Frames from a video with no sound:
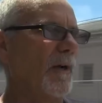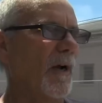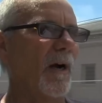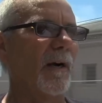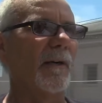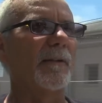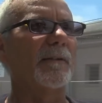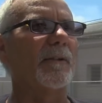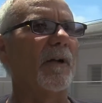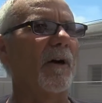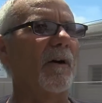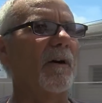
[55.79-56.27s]

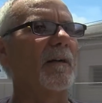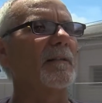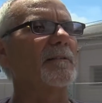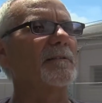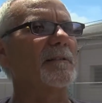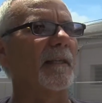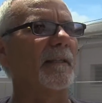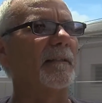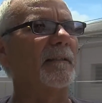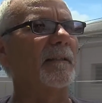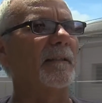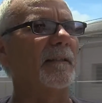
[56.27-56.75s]
guard
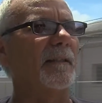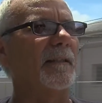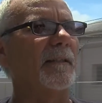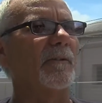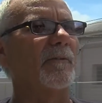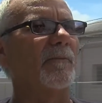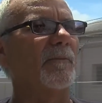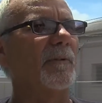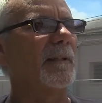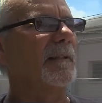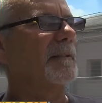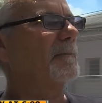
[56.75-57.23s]
dogs I could
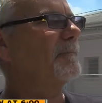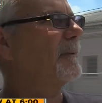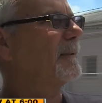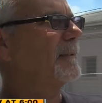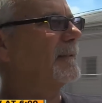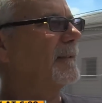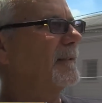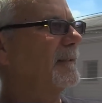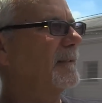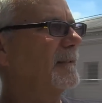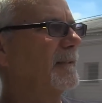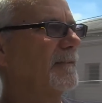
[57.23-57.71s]
deal with,
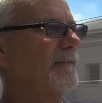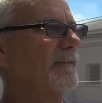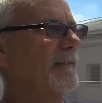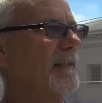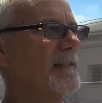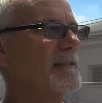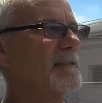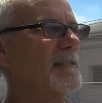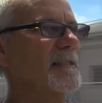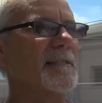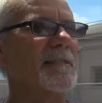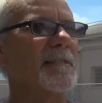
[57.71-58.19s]
but the, the
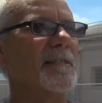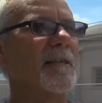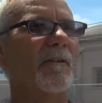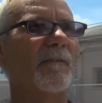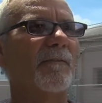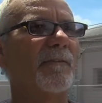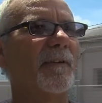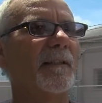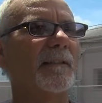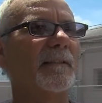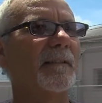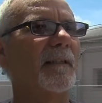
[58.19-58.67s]
fence
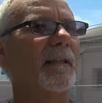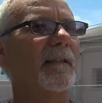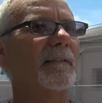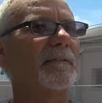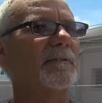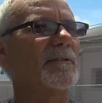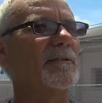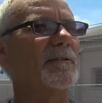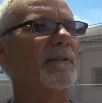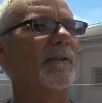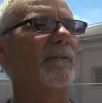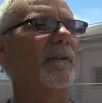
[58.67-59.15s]
itself, I, I
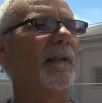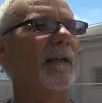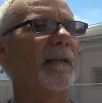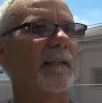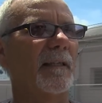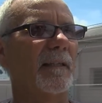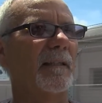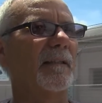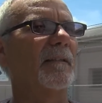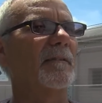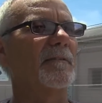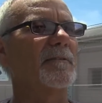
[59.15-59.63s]
just don't
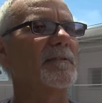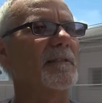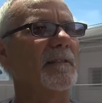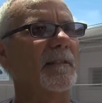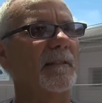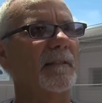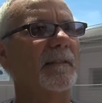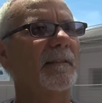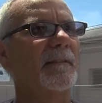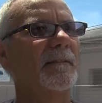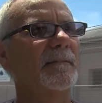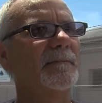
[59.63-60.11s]
like it in our city.